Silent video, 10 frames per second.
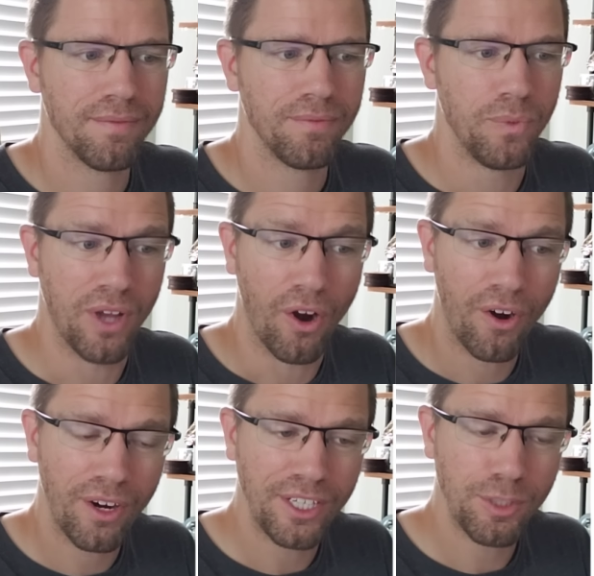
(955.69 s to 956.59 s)
We
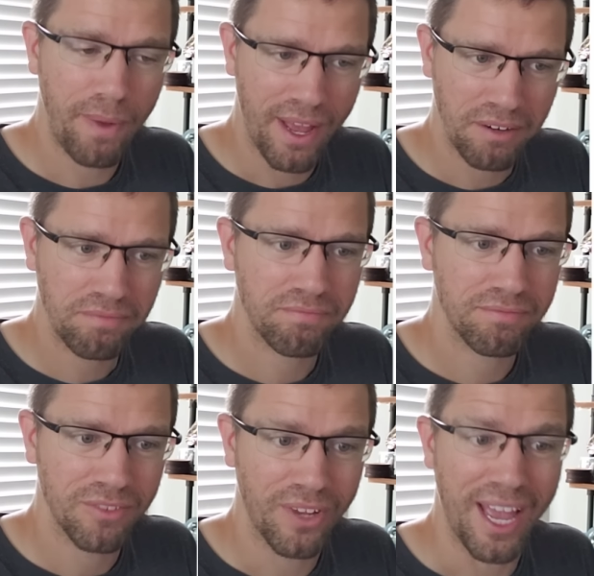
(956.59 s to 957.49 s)
are in Japan.
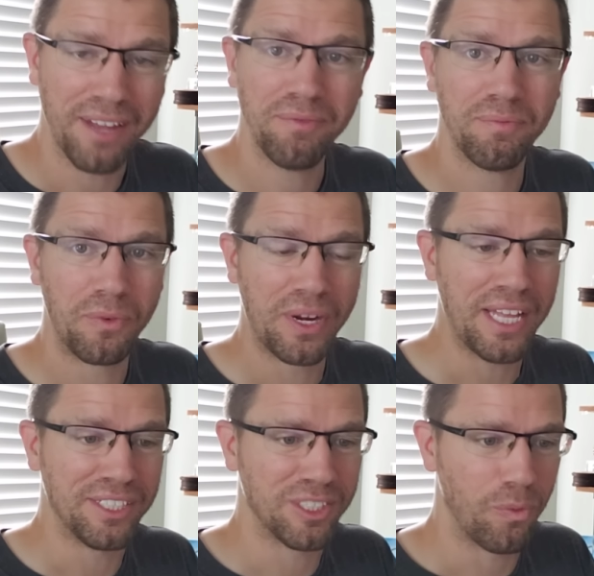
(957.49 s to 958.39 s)
Okay, we're
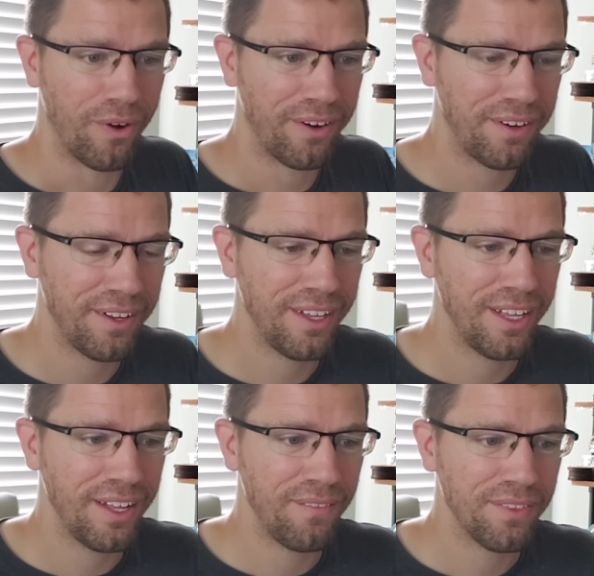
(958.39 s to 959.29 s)
getting somewhere.
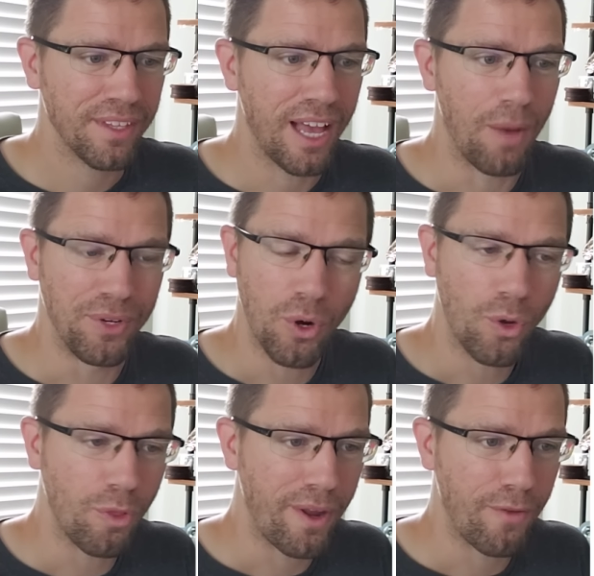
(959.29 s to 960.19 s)
We don't know
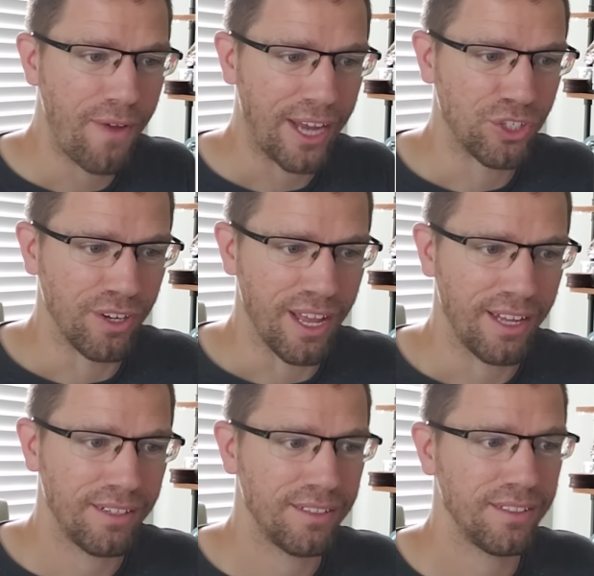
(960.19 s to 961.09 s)
the manufacturer
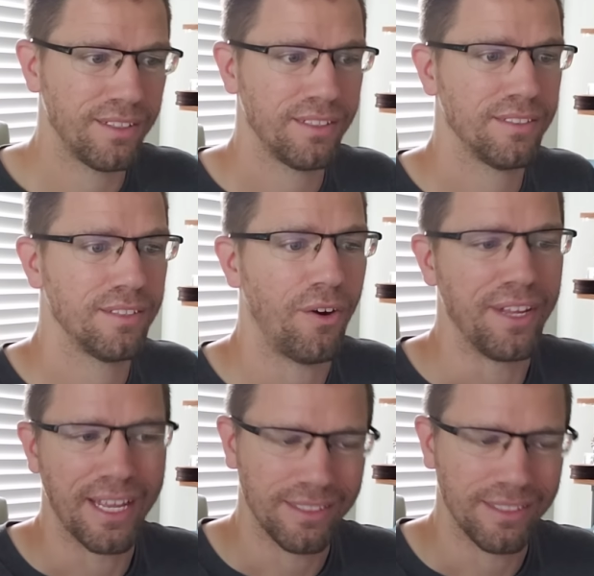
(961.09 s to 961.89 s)
yet. Already guessed